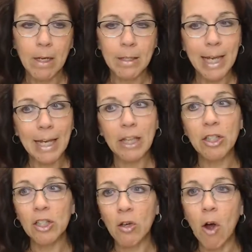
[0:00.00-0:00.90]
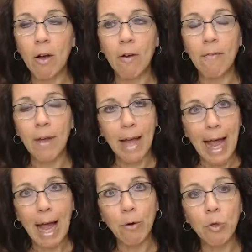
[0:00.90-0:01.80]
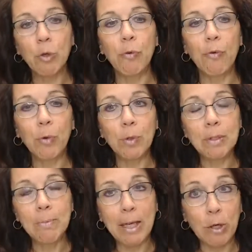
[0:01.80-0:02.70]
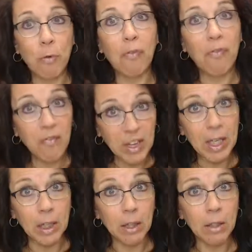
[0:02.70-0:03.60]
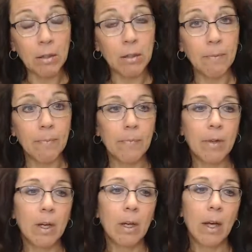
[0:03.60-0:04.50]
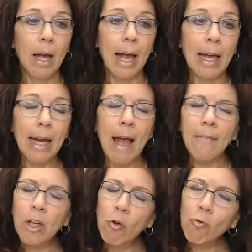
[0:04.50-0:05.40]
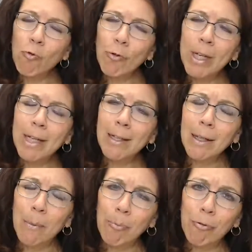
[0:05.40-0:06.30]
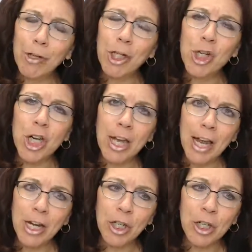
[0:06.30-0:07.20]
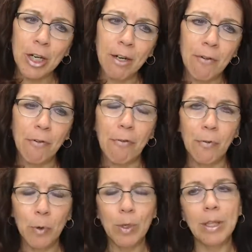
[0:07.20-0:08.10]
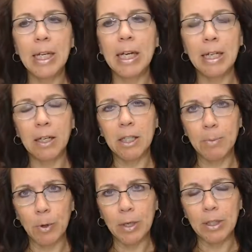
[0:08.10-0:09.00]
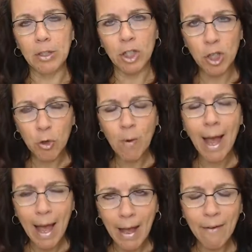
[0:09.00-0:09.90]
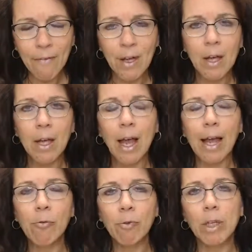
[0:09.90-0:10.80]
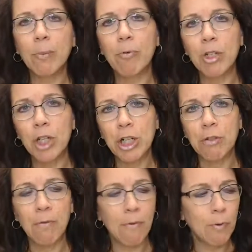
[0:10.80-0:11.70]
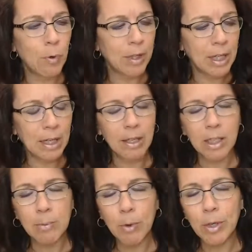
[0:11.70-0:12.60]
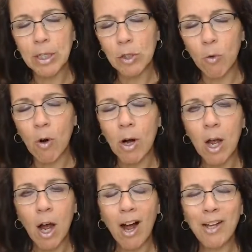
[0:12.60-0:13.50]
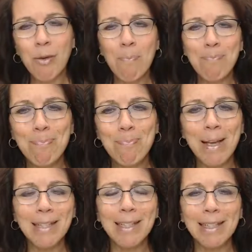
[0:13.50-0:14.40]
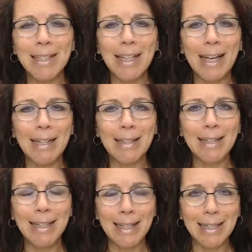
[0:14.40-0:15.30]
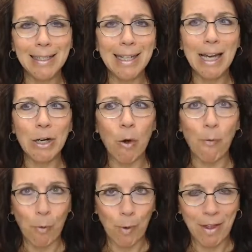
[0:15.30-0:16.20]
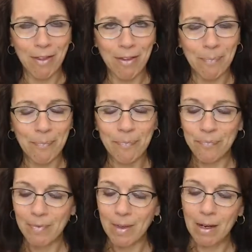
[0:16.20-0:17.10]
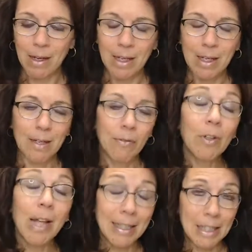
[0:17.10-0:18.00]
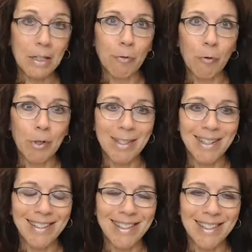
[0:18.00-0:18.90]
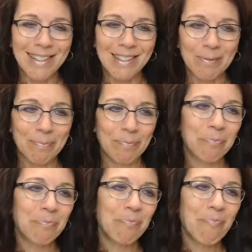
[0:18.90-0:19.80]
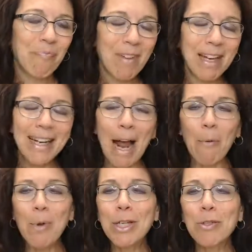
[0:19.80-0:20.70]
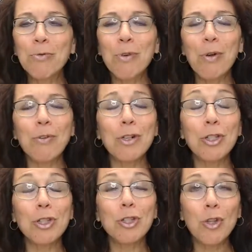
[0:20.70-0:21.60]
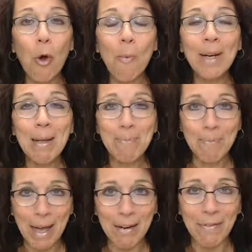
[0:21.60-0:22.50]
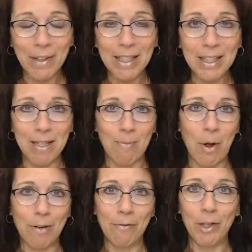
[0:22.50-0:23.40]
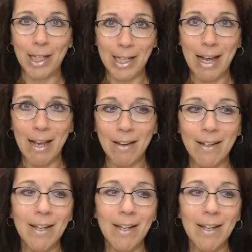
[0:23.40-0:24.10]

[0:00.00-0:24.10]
Taking stock of how new foods make you feel. And having a real appreciation for food and the eating experience. Do you have a real appreciation for food in the eating experience, or are you basically like eating to get it over with for lots of different reasons? Now, we do know there are so many benefits to mindful eating.